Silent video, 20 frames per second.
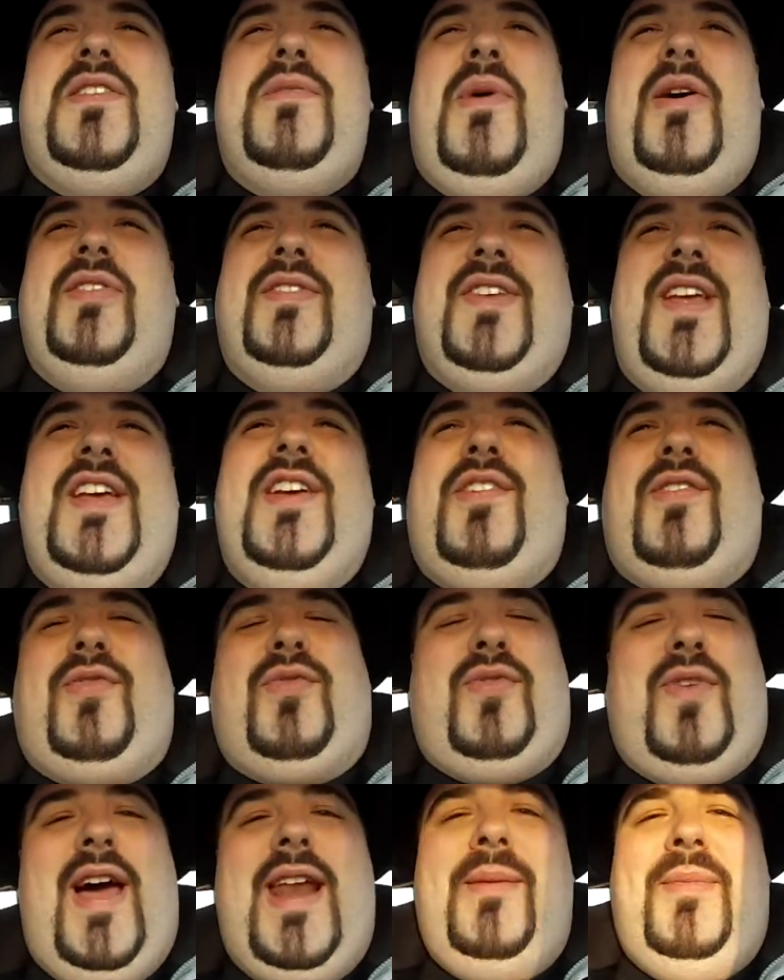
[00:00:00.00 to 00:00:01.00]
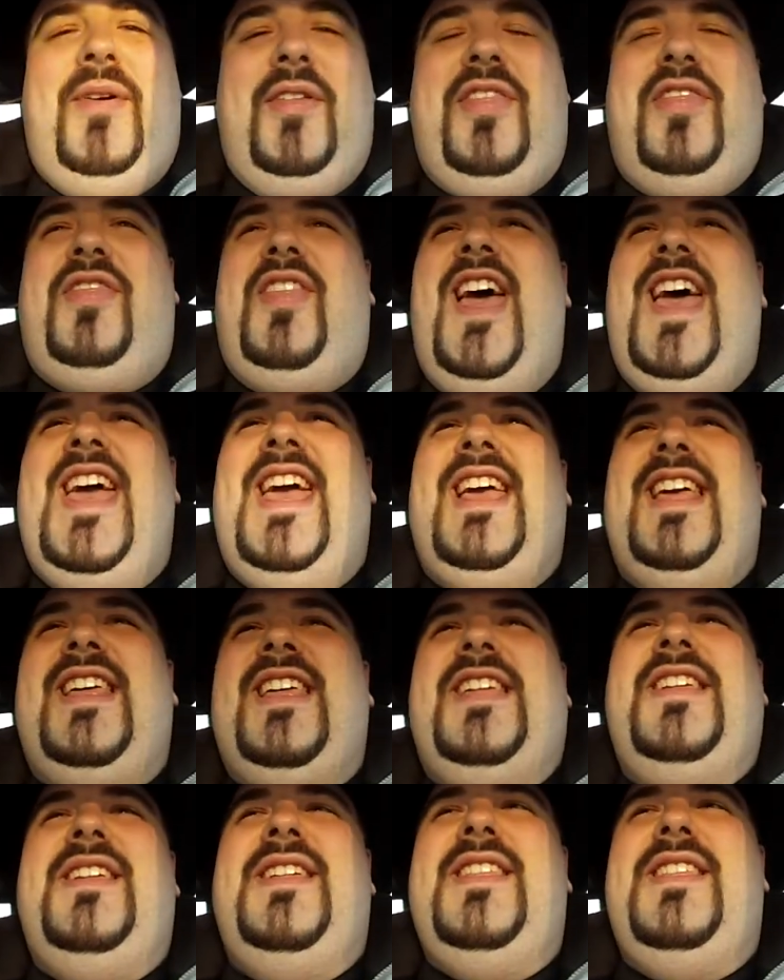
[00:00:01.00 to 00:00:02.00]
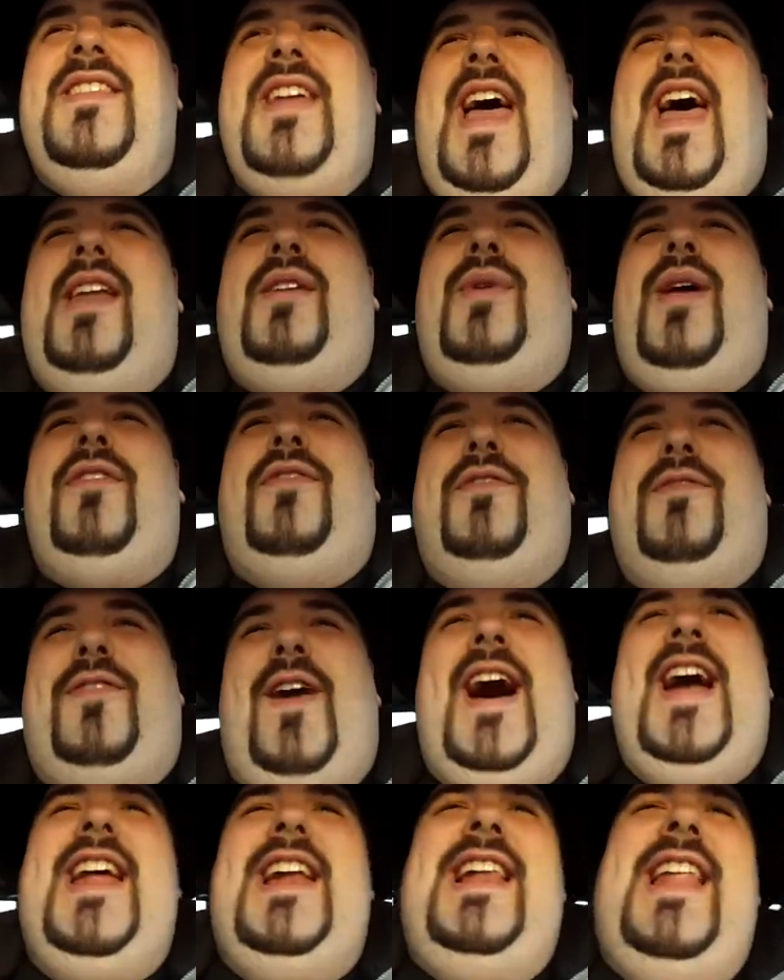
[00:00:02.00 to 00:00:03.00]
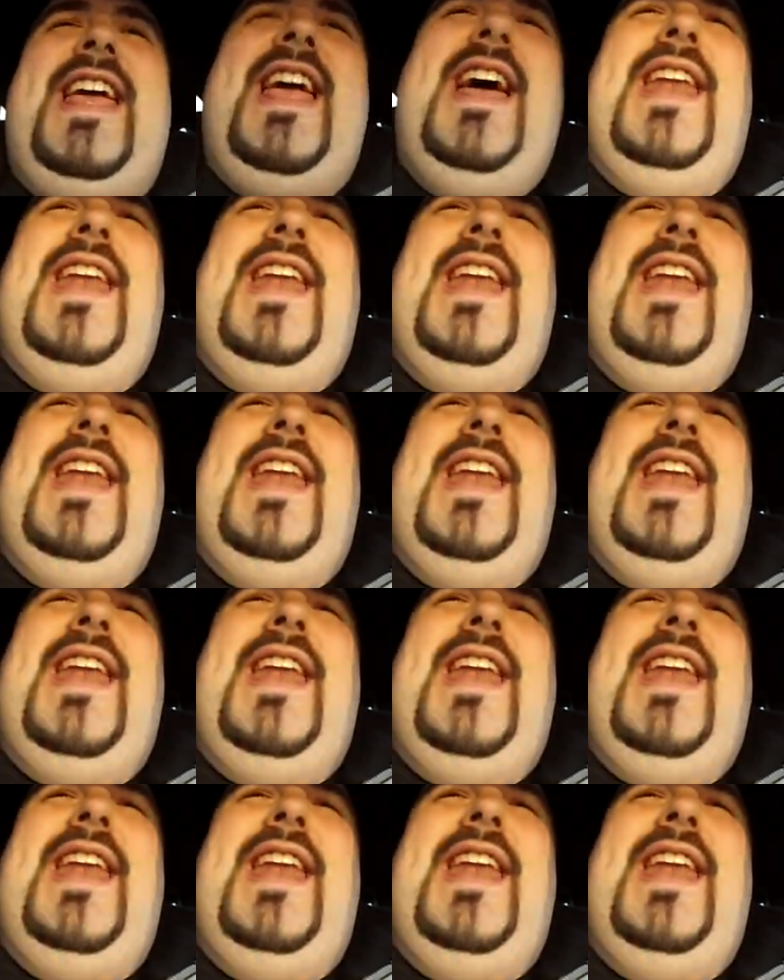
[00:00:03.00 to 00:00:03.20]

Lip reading: the most incredible thing. And we finally